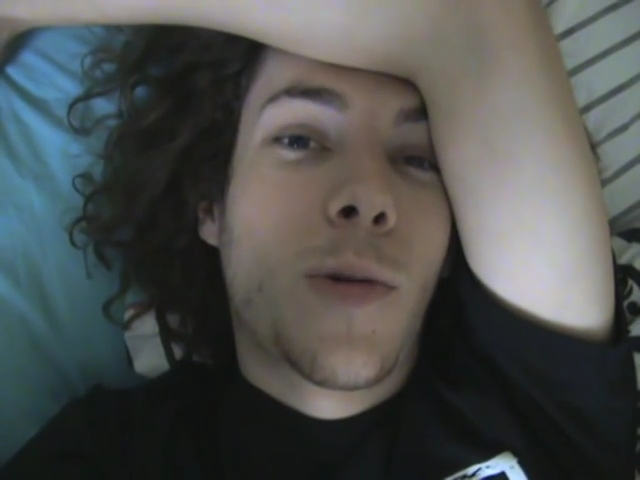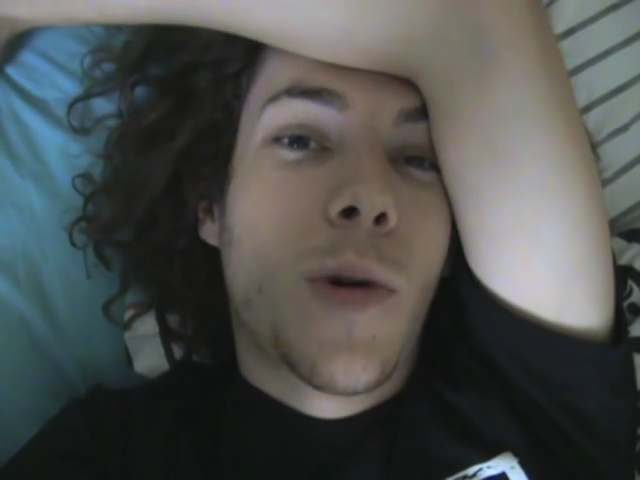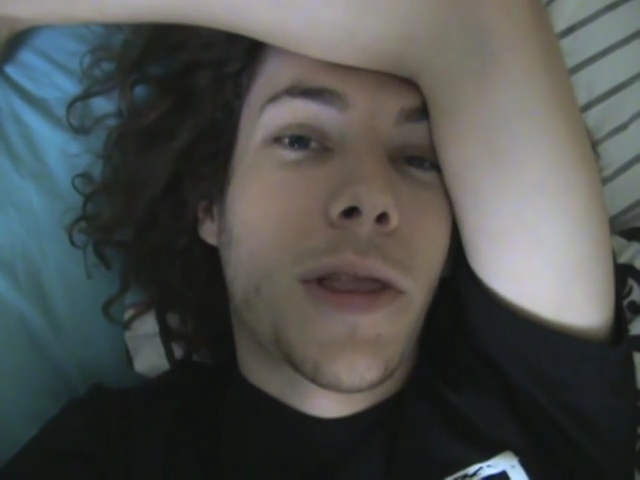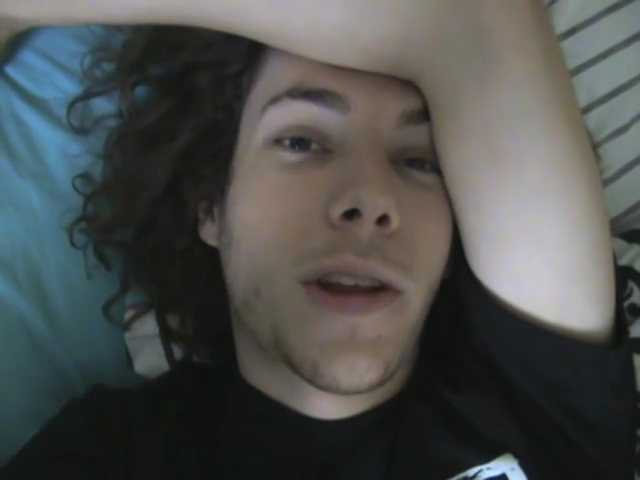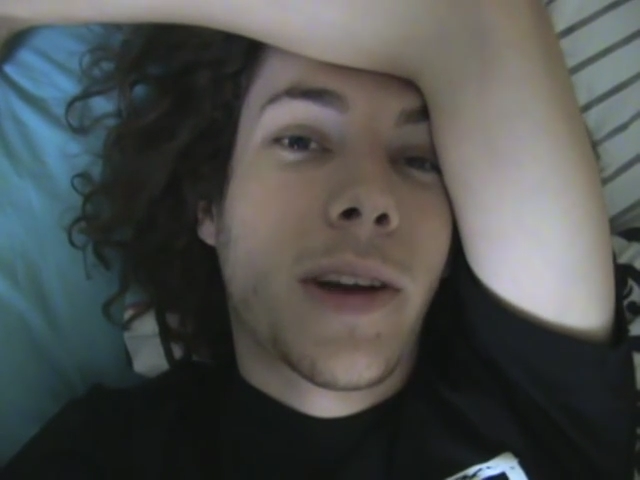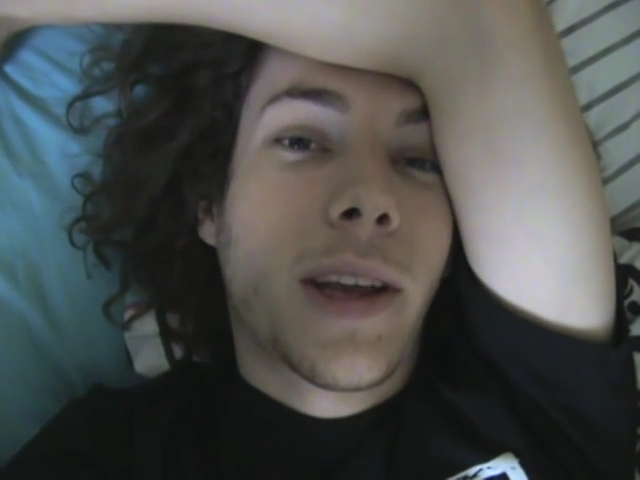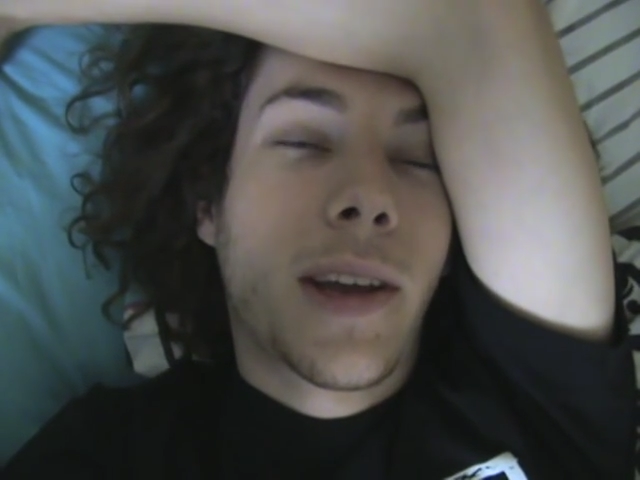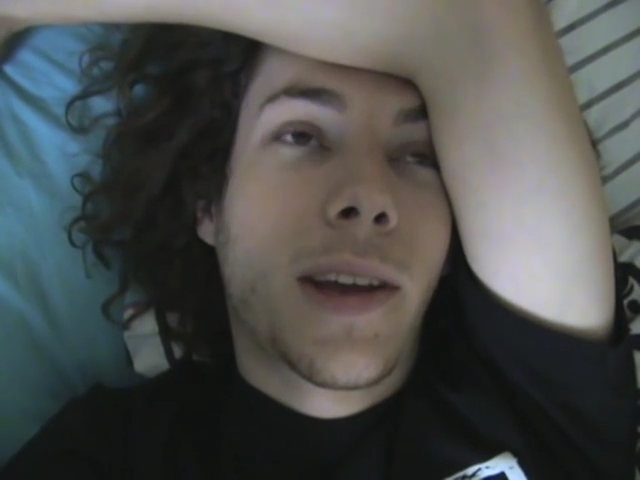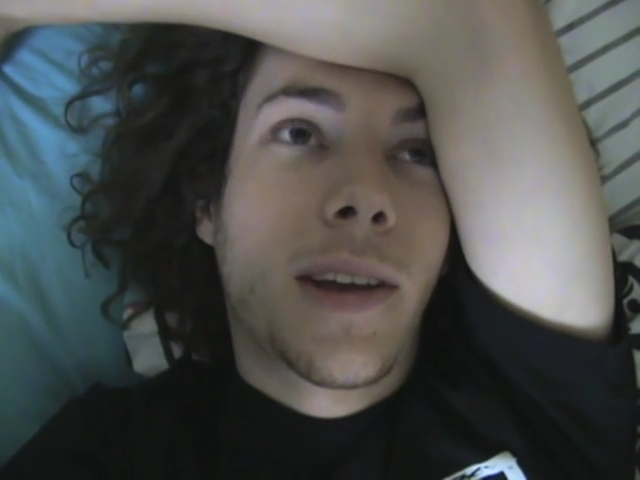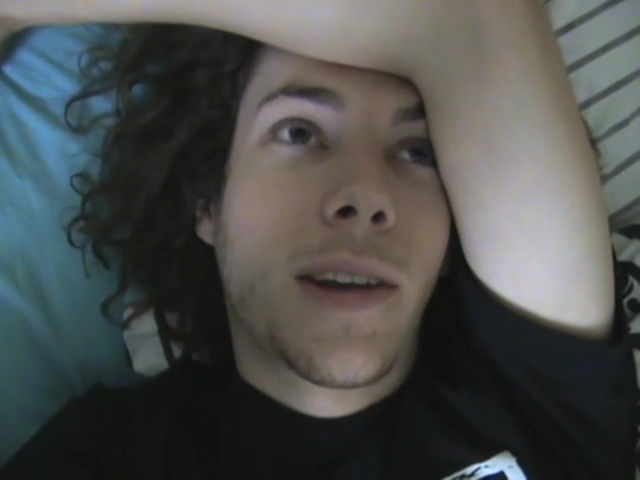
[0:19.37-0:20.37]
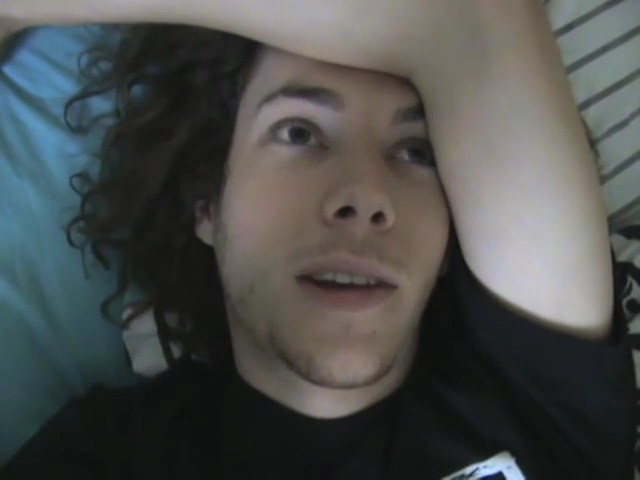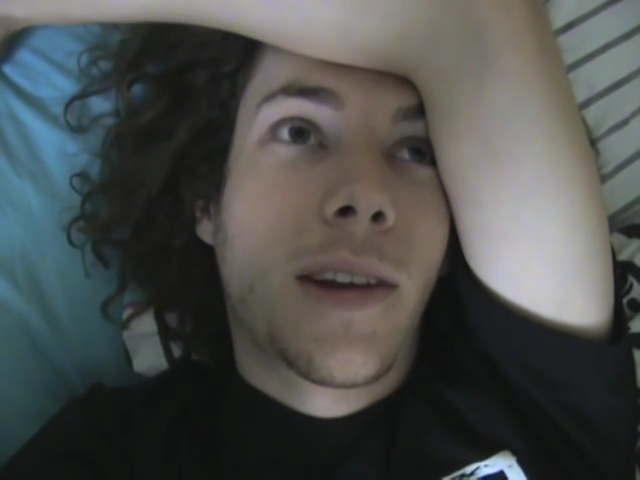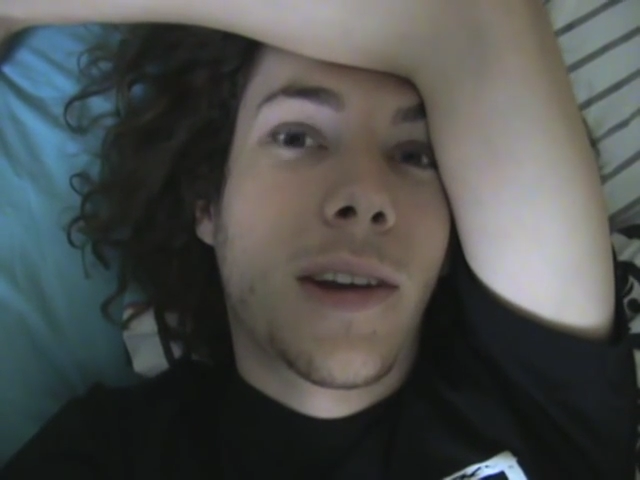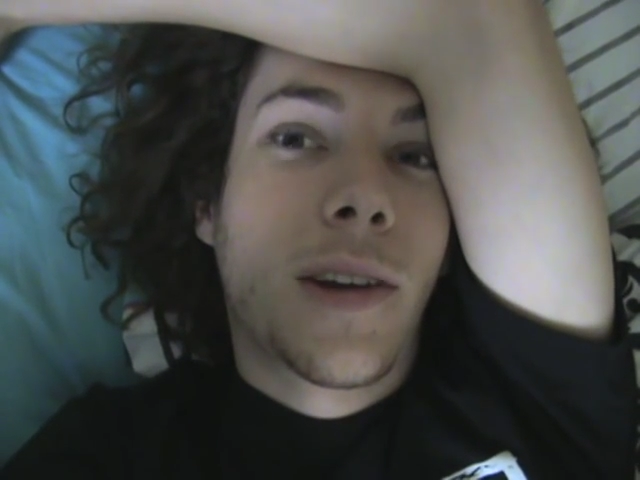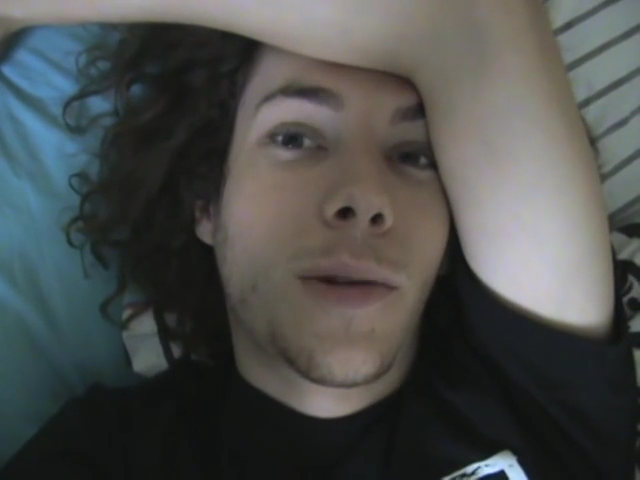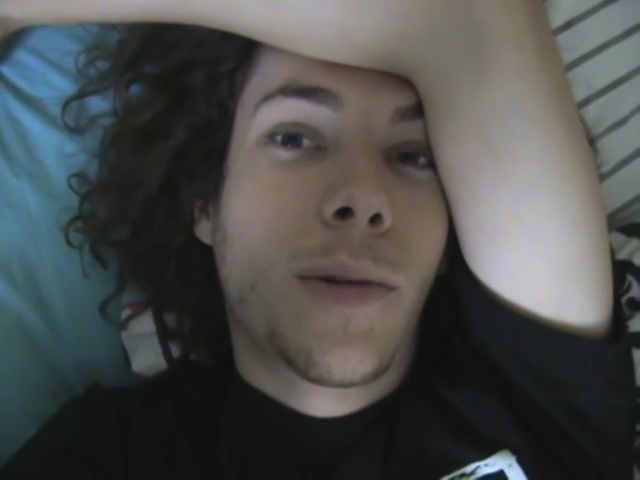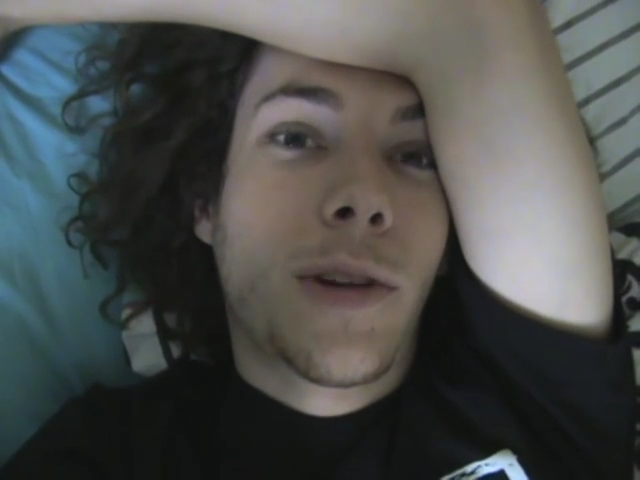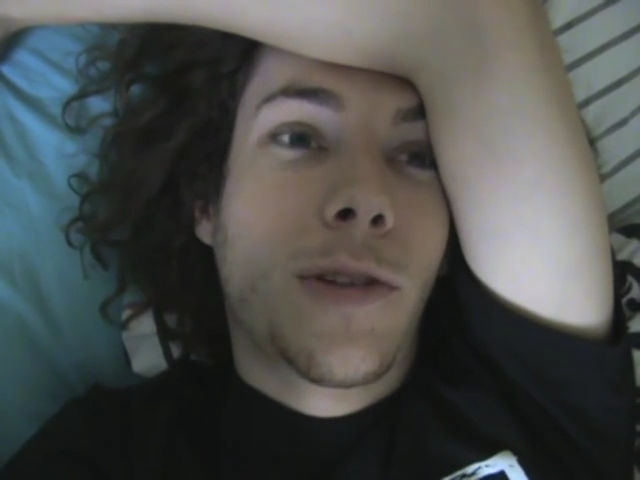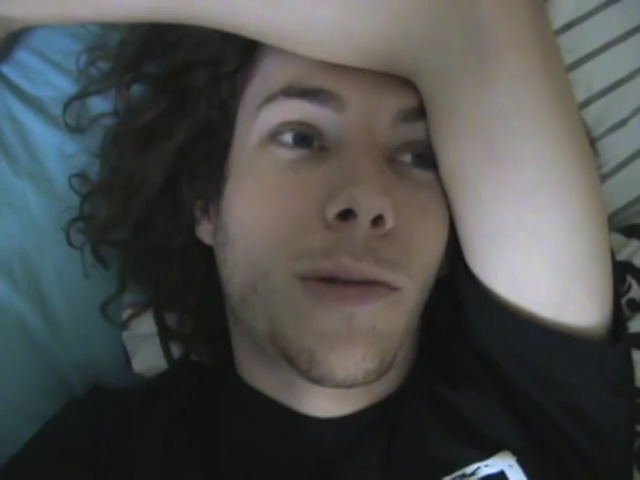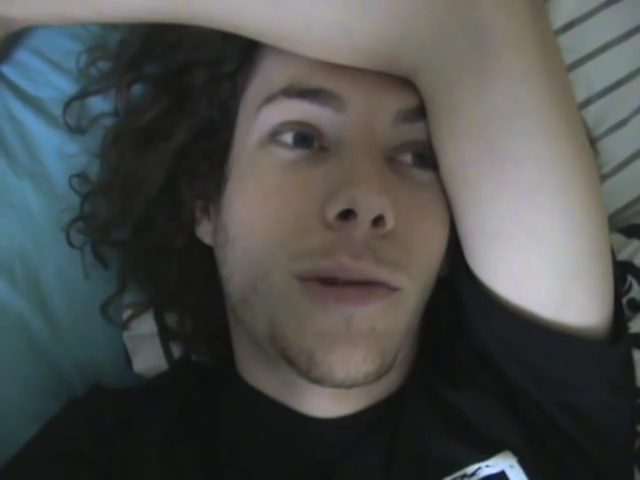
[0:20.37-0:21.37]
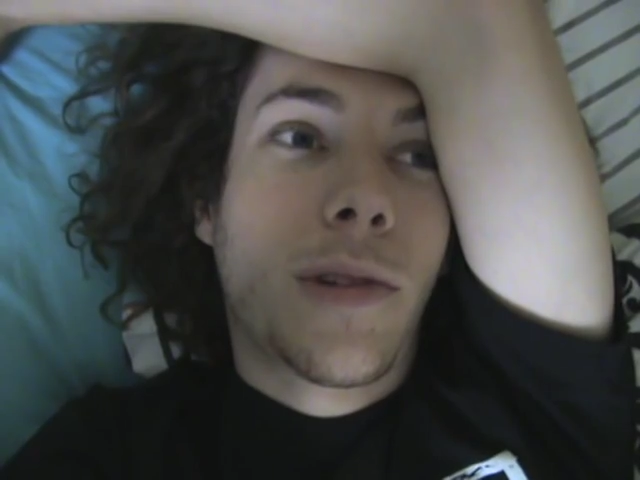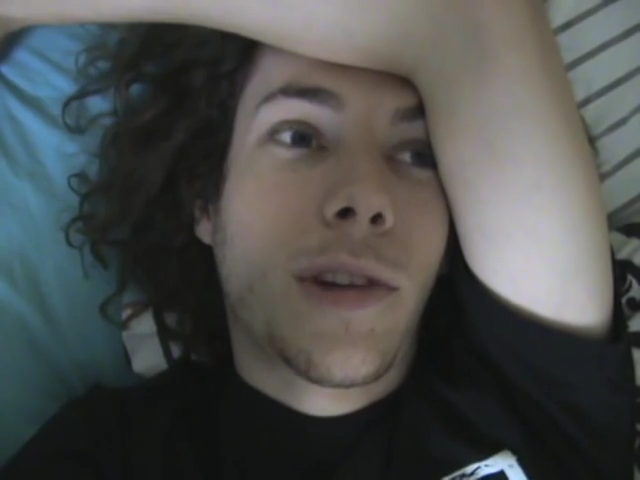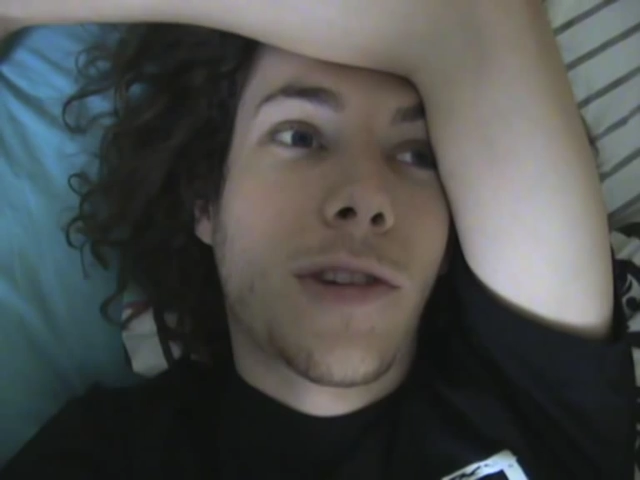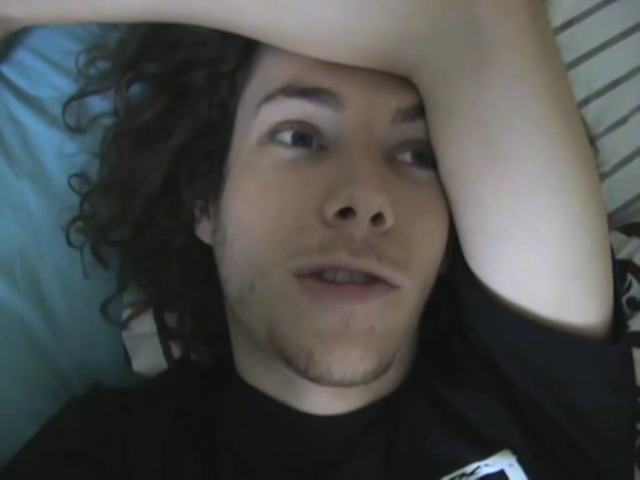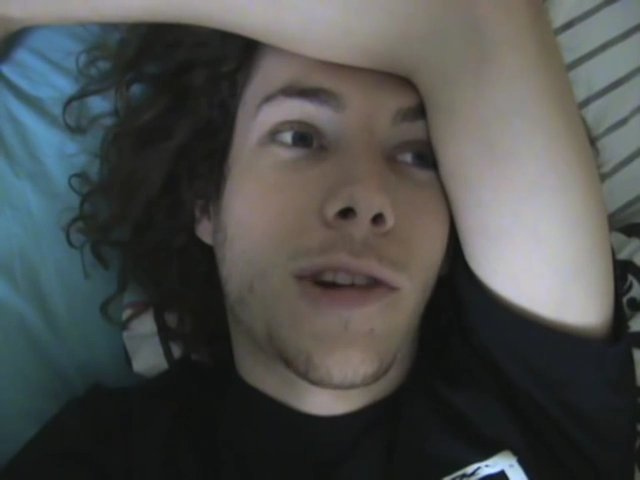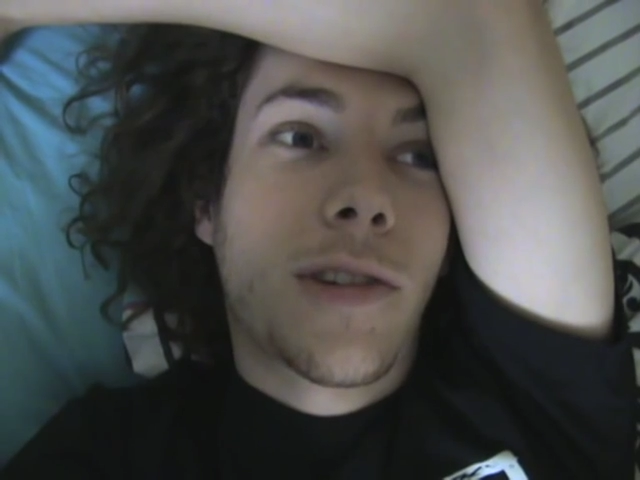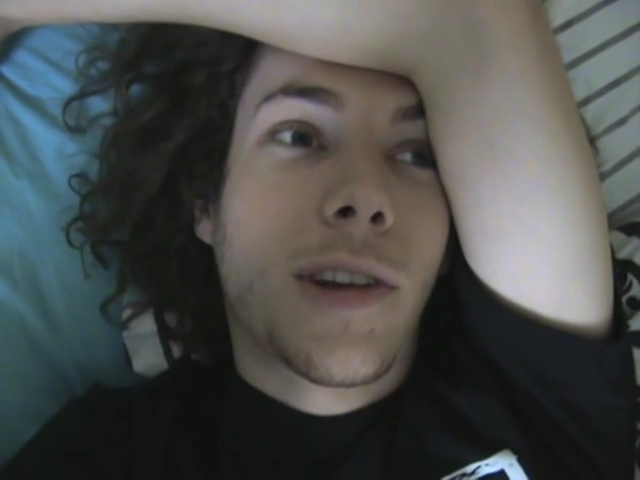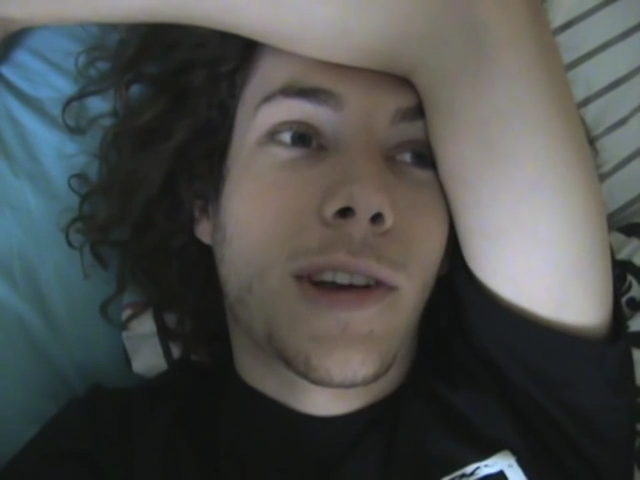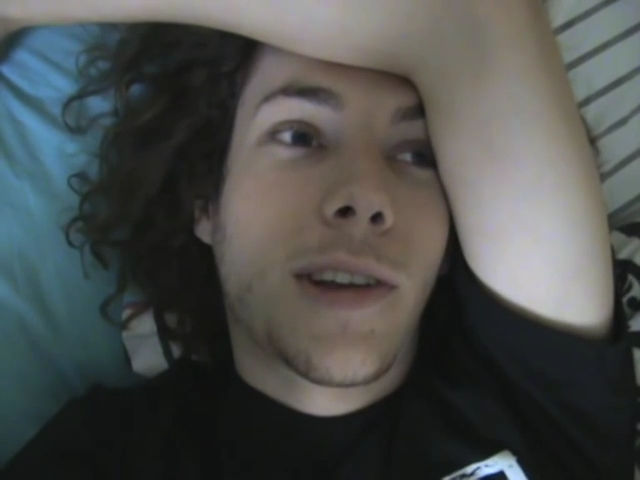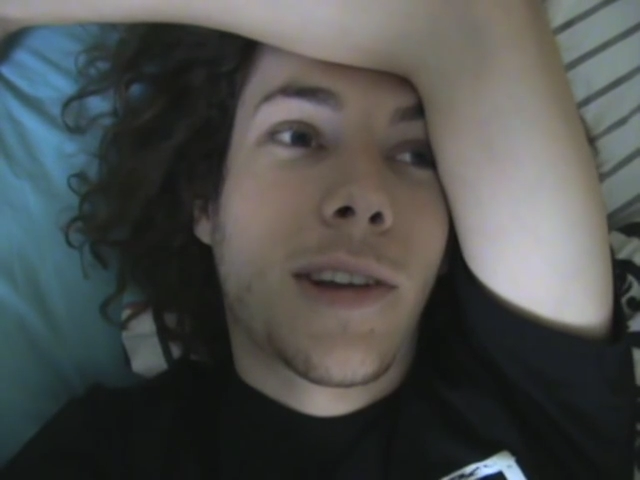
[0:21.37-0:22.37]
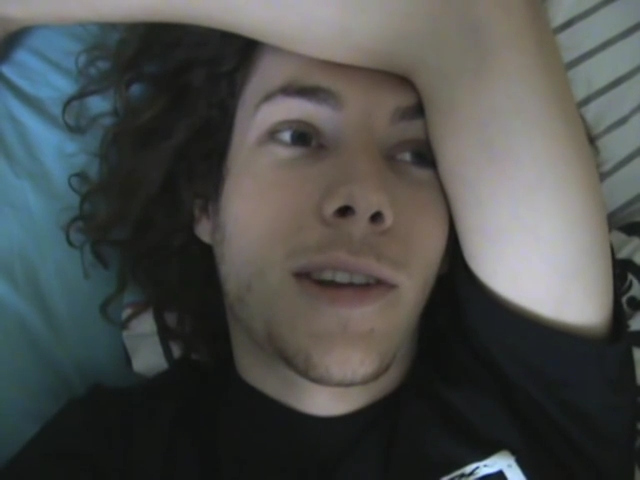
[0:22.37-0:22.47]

one night, which was interesting.